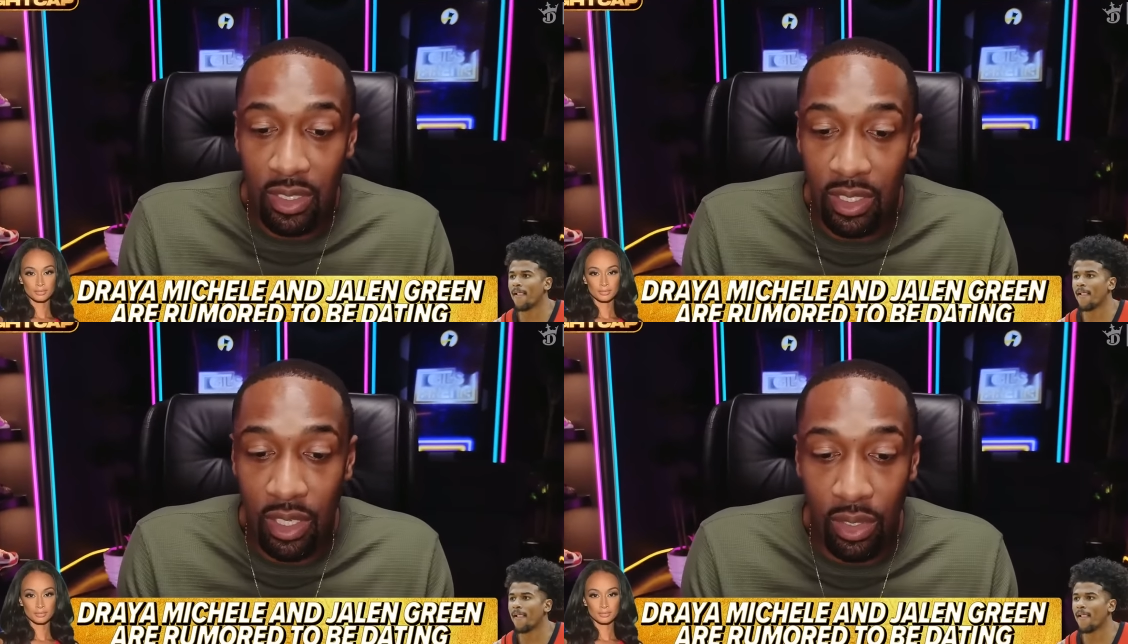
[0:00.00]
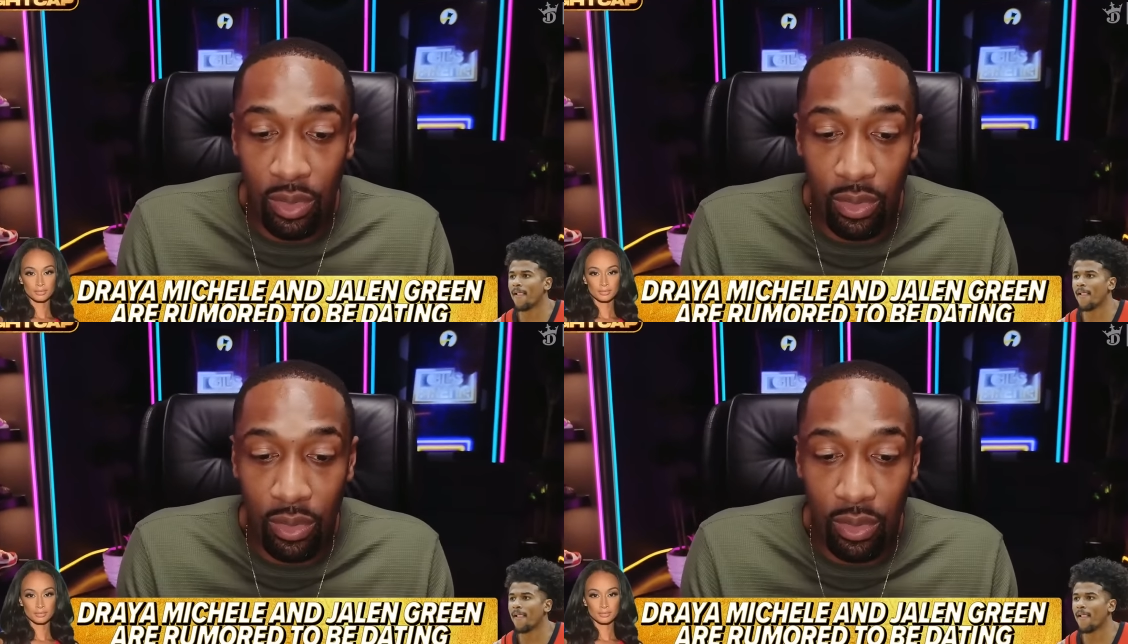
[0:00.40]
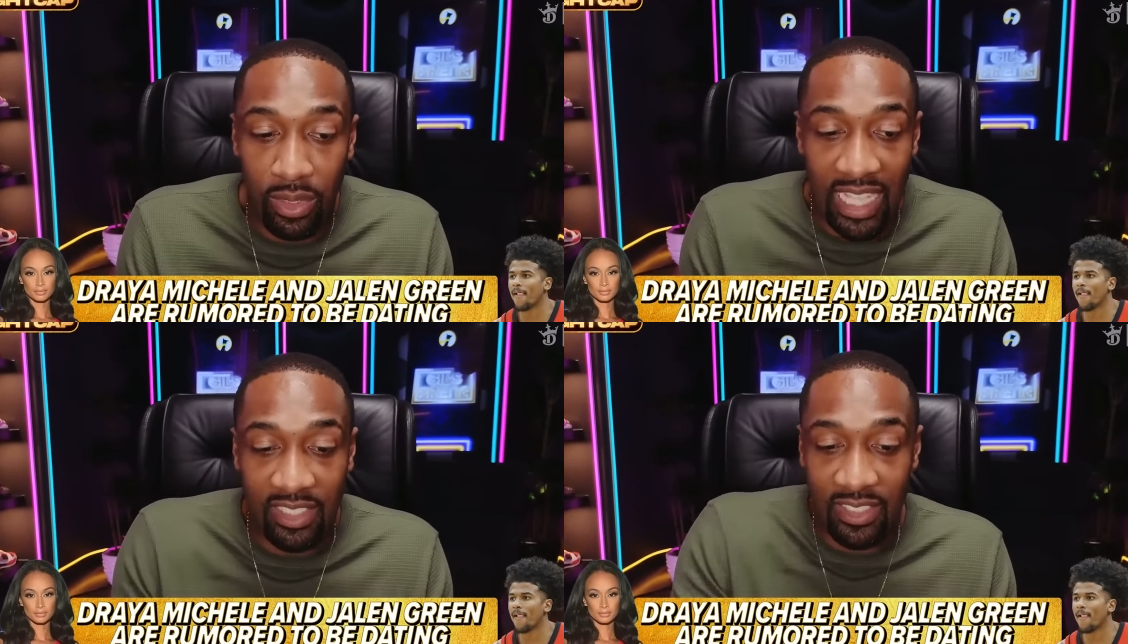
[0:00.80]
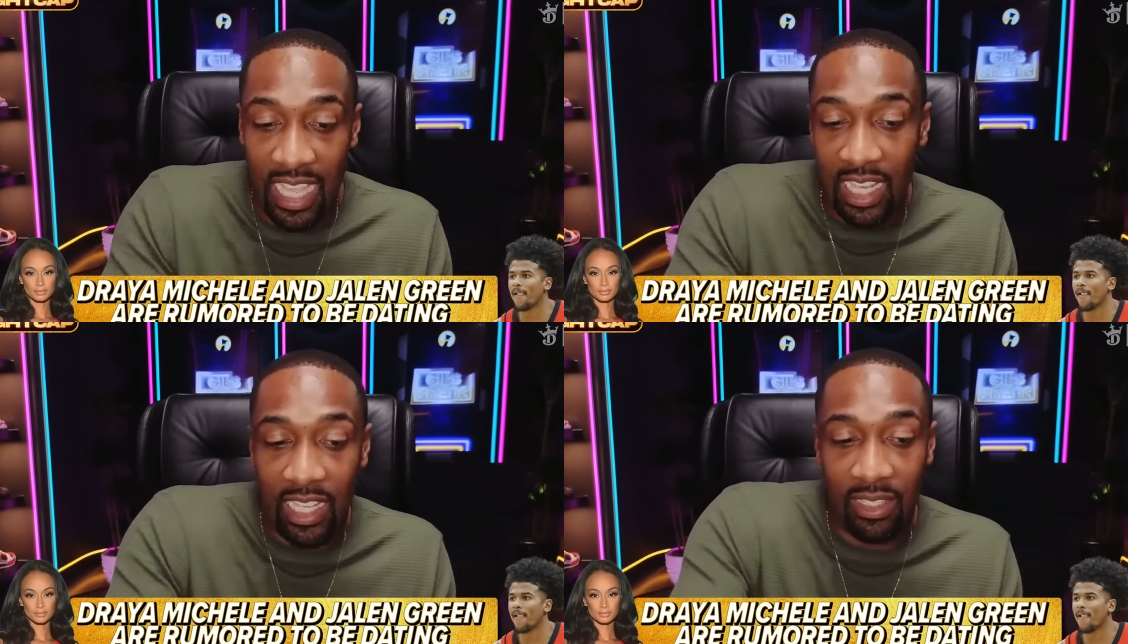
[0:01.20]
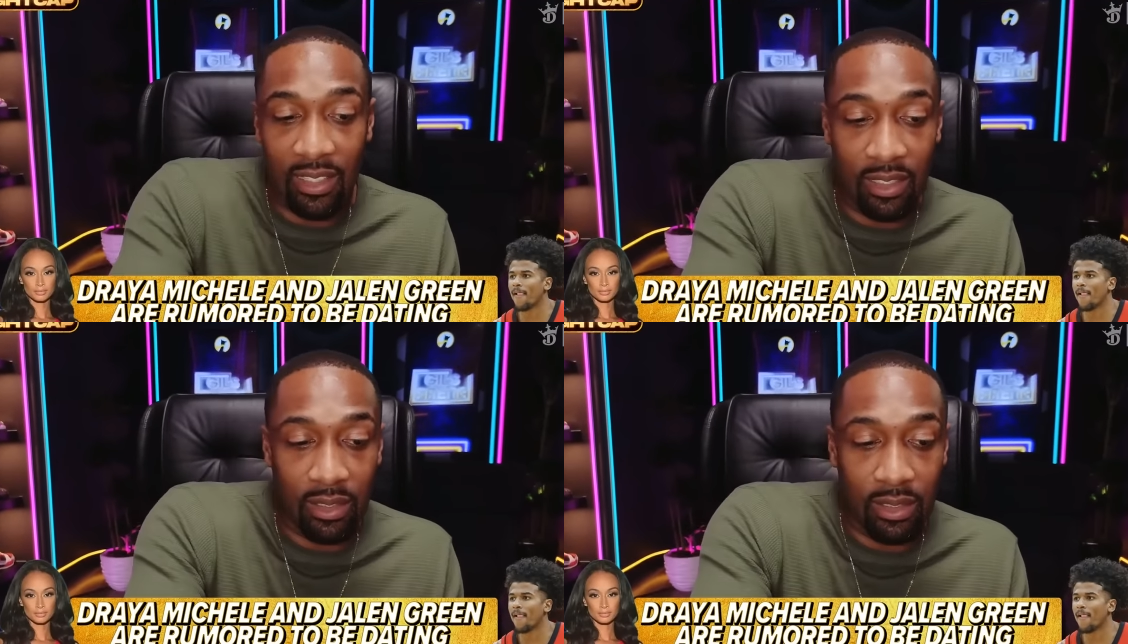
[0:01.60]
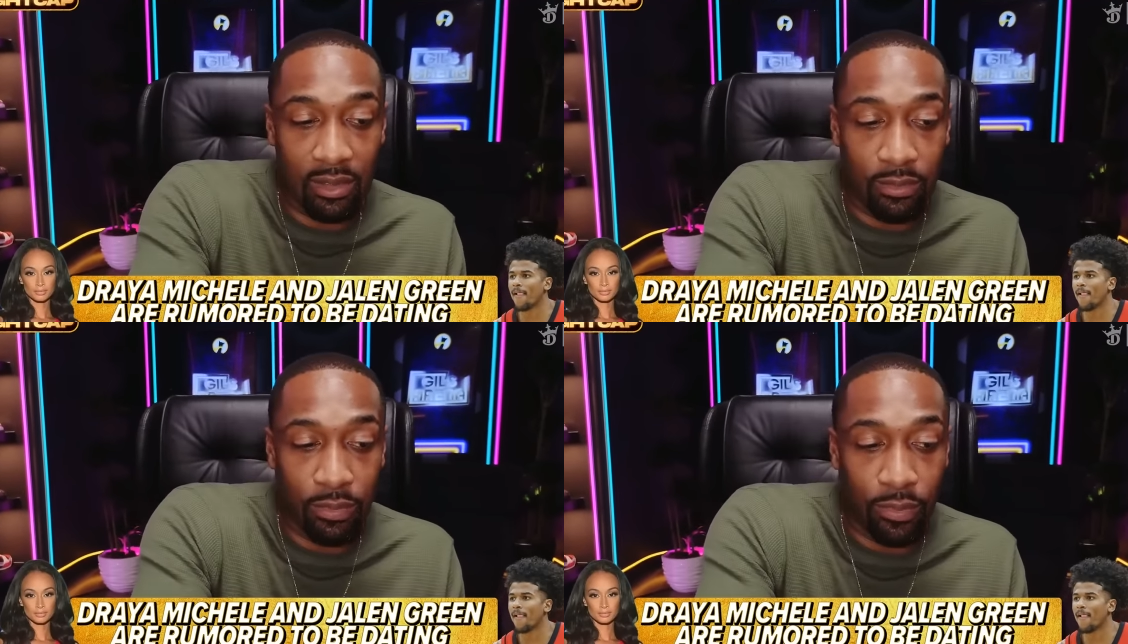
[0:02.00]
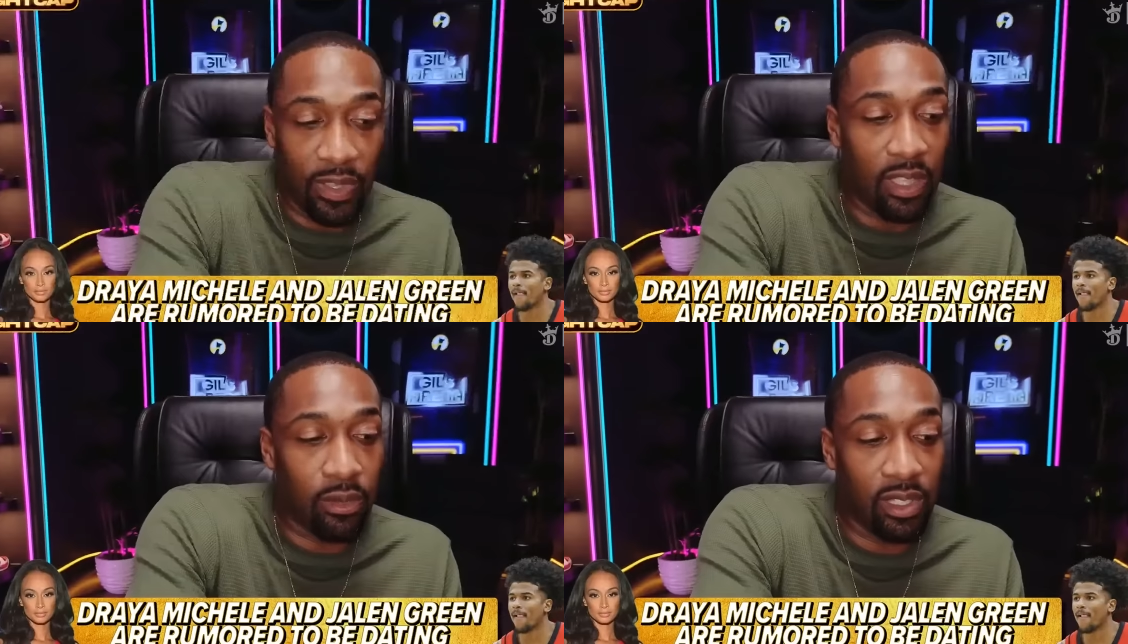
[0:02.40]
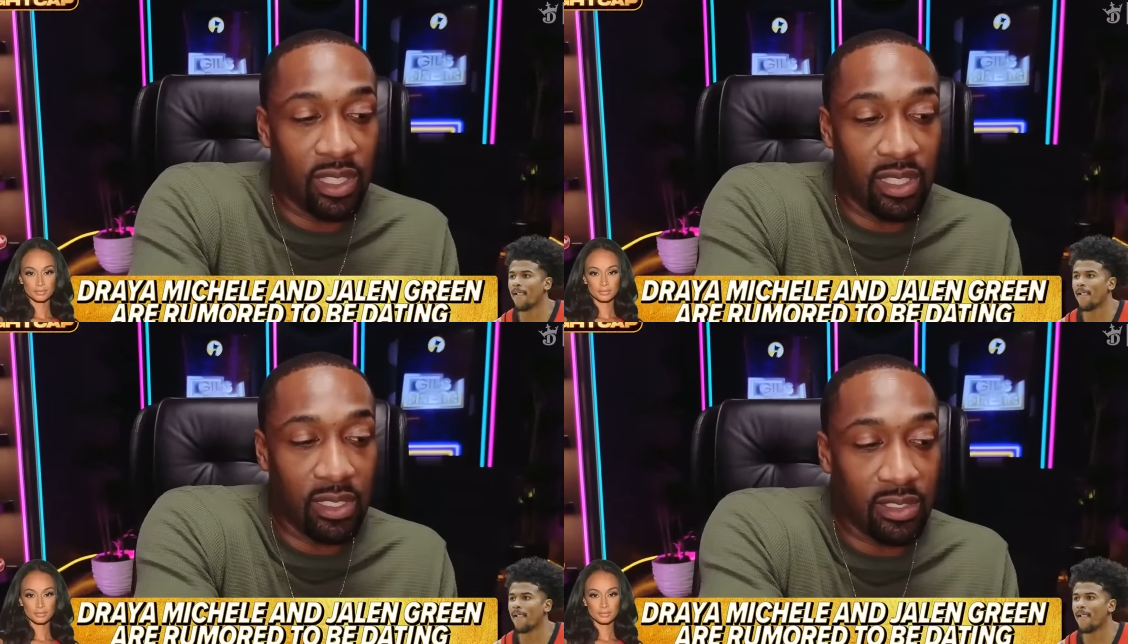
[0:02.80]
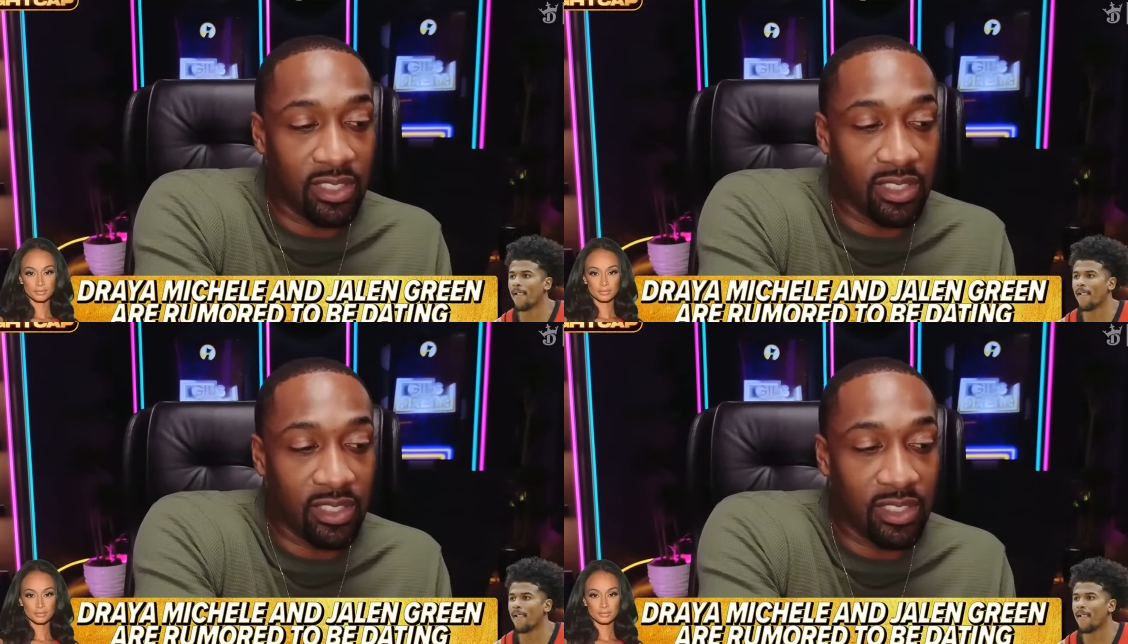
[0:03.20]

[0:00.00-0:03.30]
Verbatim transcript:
Speaker 1: you know, that's dated very